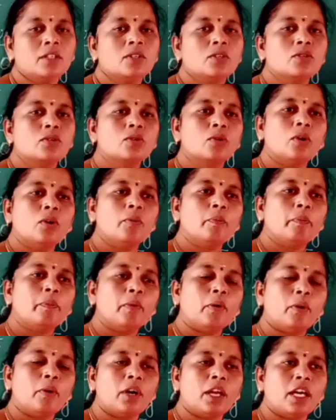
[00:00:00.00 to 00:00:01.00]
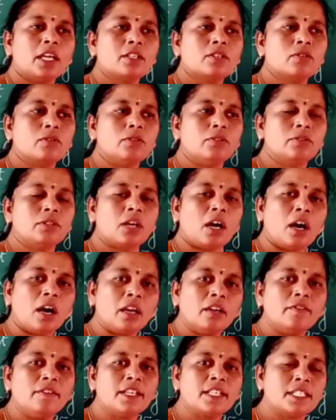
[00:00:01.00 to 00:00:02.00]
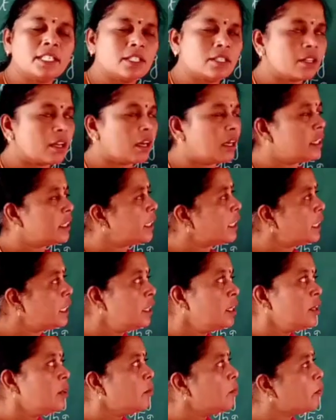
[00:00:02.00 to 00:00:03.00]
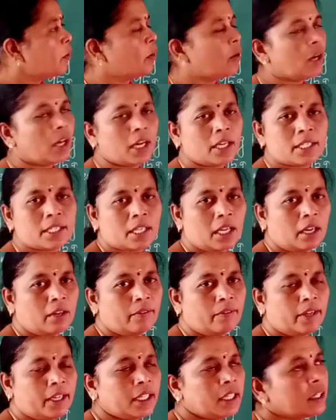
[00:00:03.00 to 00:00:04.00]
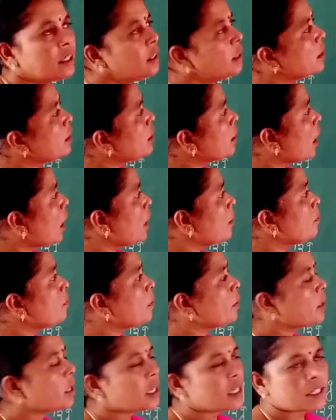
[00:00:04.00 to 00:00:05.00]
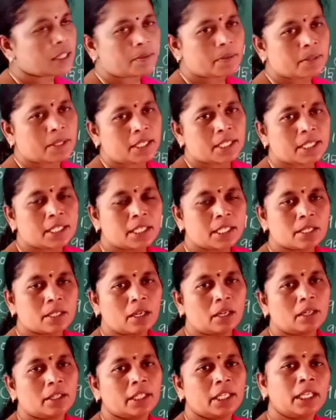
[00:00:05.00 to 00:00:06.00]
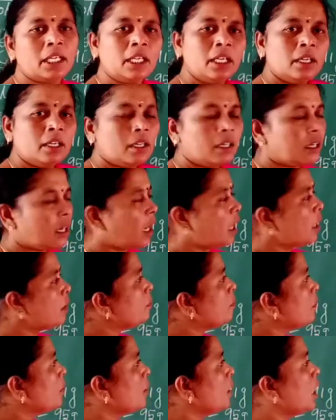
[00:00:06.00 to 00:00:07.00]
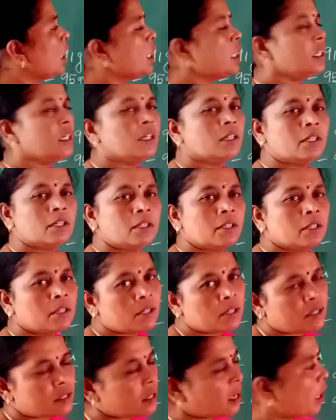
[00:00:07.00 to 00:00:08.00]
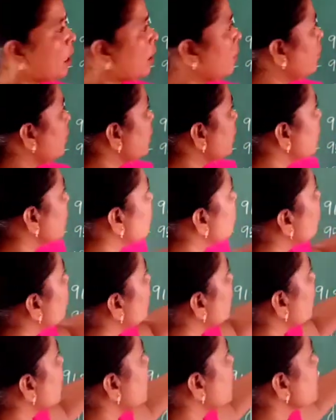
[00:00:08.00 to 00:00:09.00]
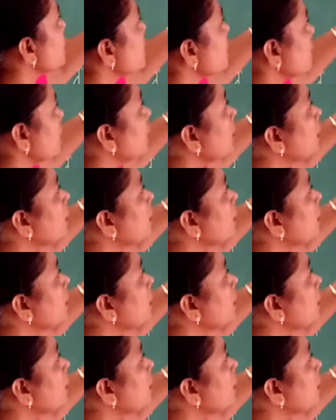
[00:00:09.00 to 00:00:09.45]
So, polar solute always dissolved in polar solvent. Non-polar substance dissolved in non-polar solvent. Okay, next